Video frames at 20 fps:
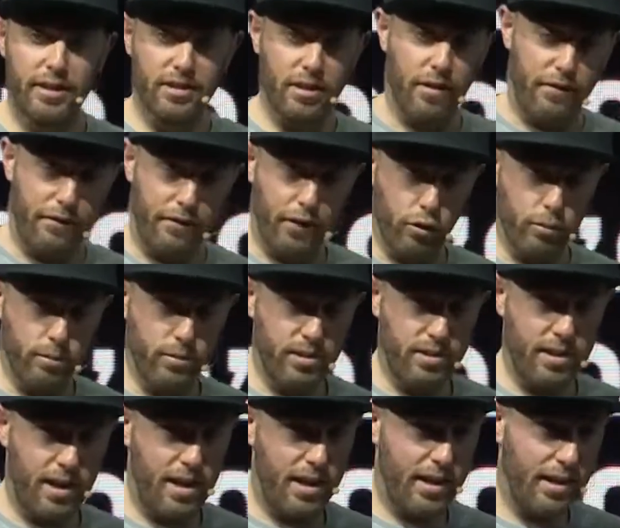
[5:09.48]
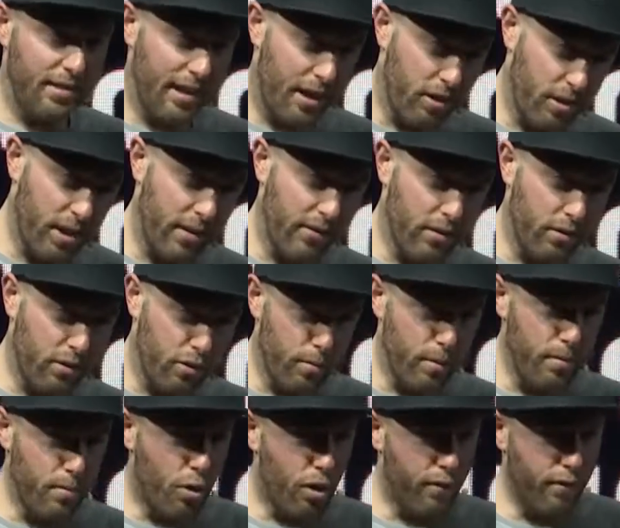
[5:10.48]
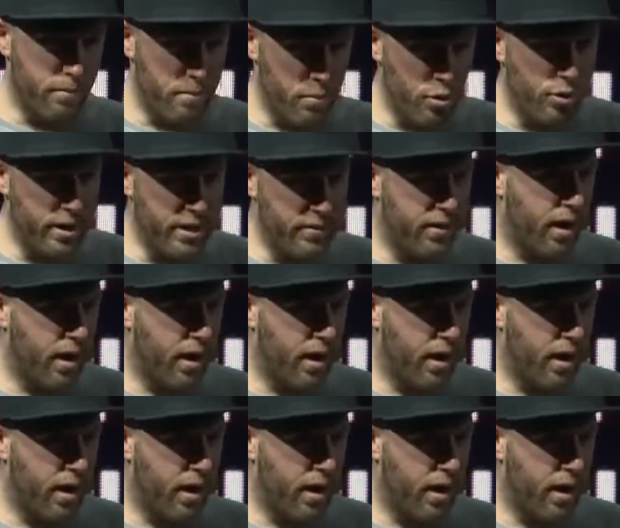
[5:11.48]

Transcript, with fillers: is a film stock. That'll give it a little bit more of a moody